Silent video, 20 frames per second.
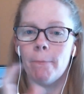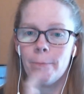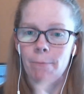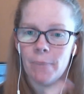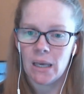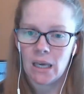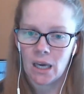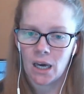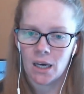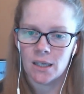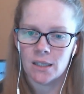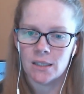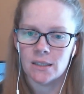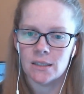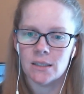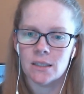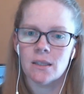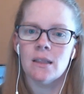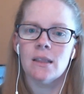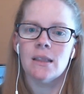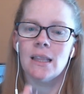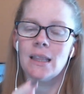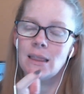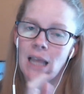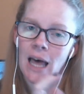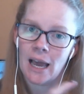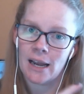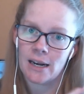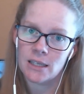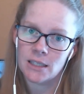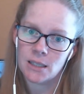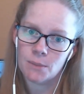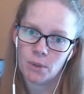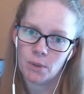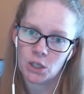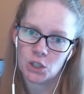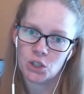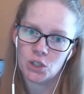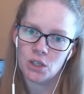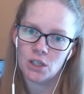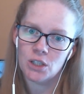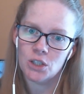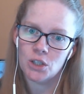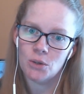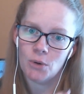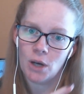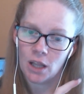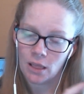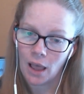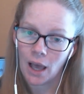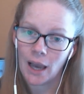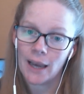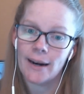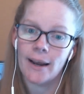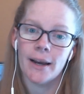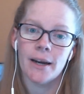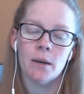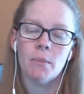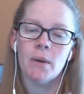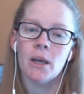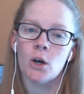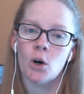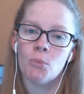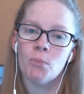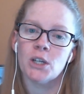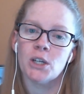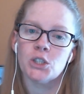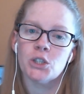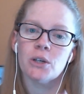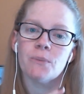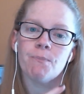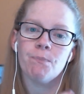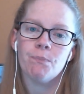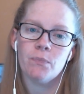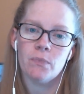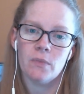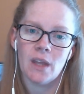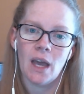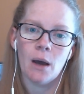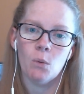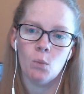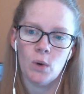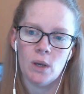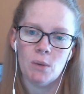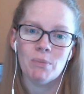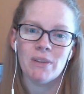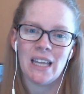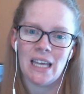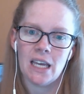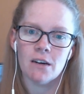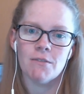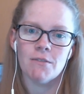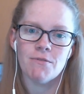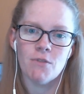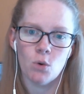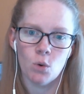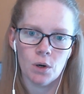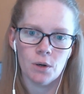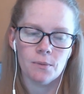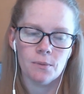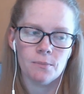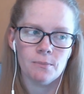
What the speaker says: because that is a line item in our budget that we plan for.